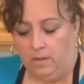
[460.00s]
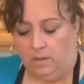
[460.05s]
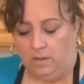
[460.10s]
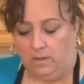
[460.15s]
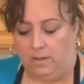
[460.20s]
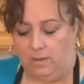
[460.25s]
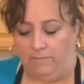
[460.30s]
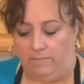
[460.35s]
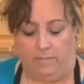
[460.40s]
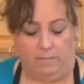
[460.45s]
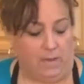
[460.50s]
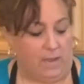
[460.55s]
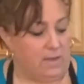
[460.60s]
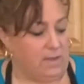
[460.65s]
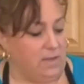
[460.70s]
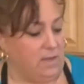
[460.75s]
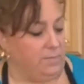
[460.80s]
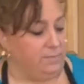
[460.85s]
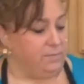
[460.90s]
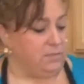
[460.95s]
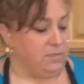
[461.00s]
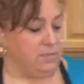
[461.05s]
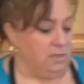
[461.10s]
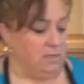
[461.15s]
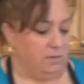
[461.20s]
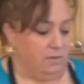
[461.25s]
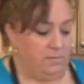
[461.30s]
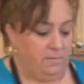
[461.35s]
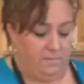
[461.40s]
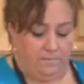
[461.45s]
And in my cups
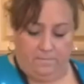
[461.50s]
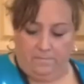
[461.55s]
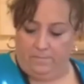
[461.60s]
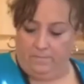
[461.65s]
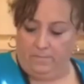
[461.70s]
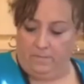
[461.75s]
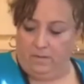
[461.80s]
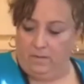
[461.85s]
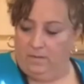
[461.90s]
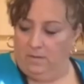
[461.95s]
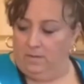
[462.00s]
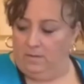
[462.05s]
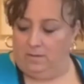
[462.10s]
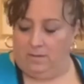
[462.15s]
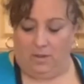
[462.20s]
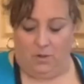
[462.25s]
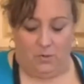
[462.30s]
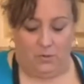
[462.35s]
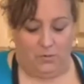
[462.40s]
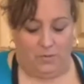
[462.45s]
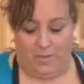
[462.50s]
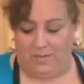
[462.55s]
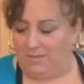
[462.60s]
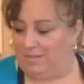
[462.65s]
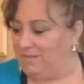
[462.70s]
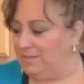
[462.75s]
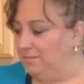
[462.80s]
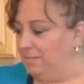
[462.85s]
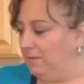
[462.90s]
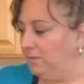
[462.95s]
here. Oh, that
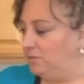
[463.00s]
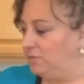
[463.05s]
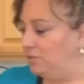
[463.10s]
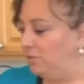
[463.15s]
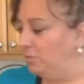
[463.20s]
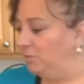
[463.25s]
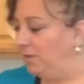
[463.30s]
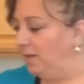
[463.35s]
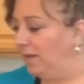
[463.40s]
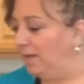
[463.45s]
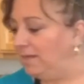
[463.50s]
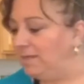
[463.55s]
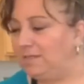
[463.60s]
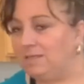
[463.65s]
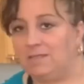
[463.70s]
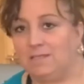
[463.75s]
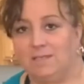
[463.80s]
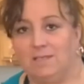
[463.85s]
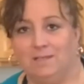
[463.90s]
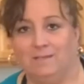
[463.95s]
smells so nice.